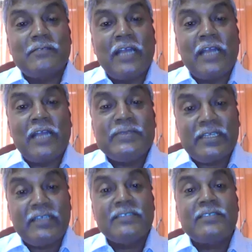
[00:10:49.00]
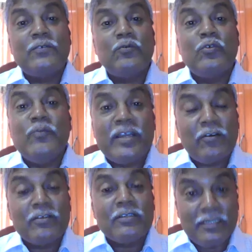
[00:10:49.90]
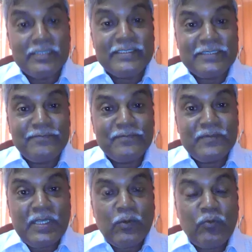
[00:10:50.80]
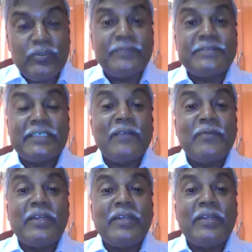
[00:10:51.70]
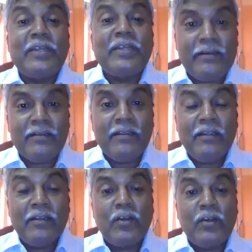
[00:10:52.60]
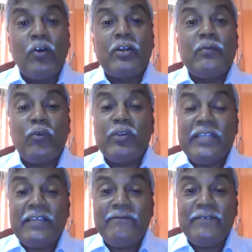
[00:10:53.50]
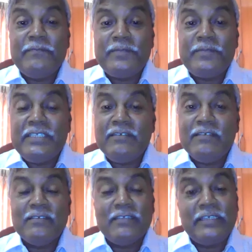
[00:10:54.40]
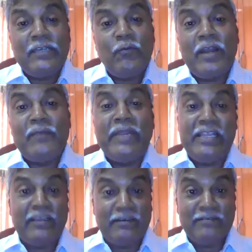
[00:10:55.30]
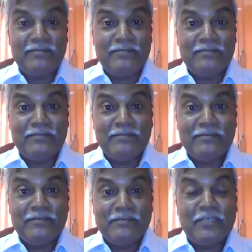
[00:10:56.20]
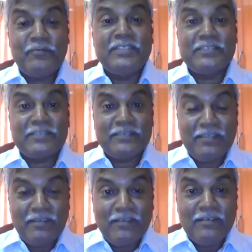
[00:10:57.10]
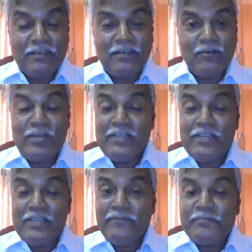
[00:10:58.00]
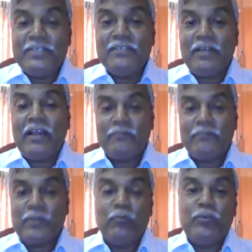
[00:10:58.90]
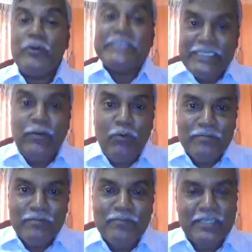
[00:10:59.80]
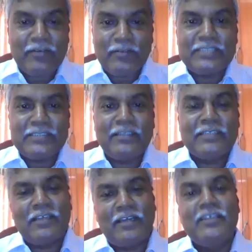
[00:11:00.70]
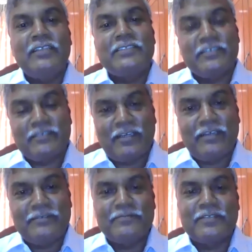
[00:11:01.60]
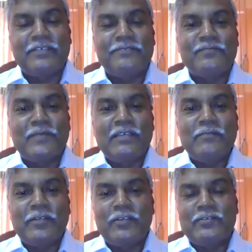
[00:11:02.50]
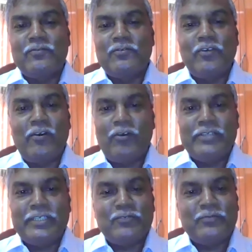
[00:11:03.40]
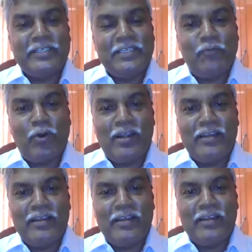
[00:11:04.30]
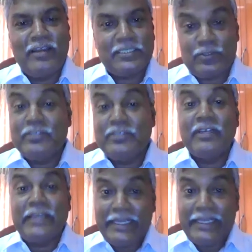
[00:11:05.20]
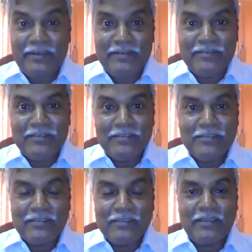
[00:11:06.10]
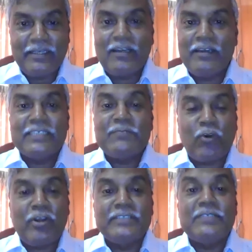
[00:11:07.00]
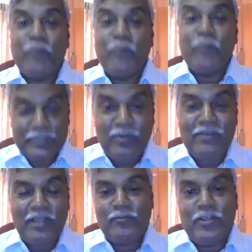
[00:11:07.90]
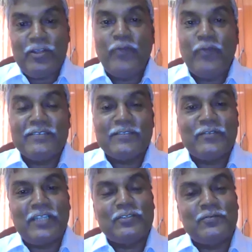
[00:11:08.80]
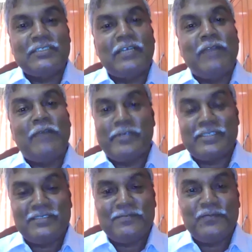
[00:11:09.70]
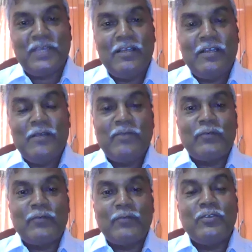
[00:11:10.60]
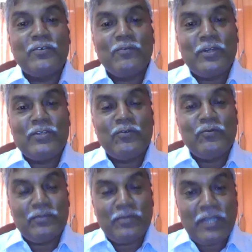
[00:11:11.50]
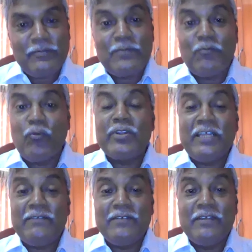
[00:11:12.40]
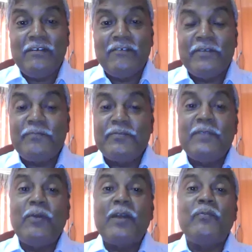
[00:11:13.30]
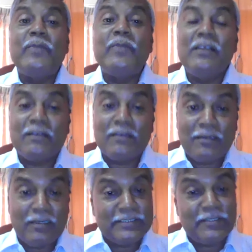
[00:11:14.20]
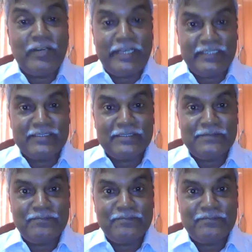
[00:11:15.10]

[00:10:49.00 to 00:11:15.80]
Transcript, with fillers: crimes against women or girls we have set up a target not more than 50 in 1 million that hmm. means uh, only 50 uh, we want zero but you know that's, that's unrealistic uh, uh because you, always assume that in a model there has to be an error uh, errorless model is impossible and we are human so there has to be some aberrations but we don't want to have it more than 50 per million girls or ladies.